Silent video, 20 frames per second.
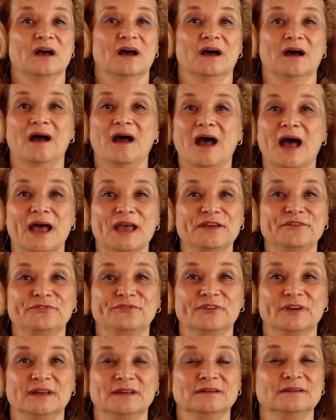a
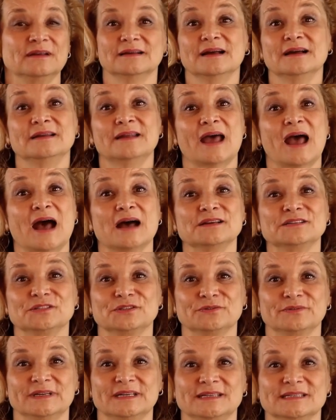hyphen, an
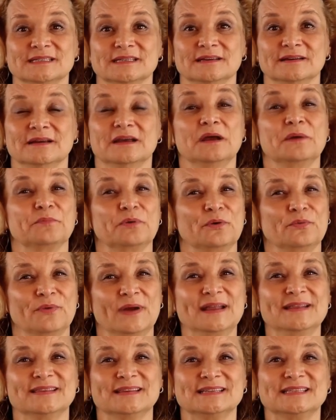asterisk,
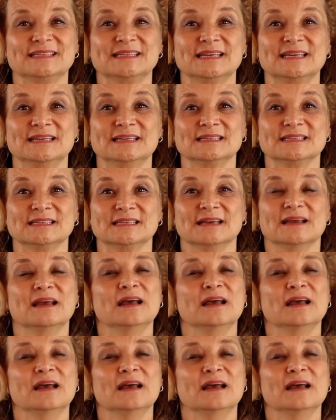parentheses.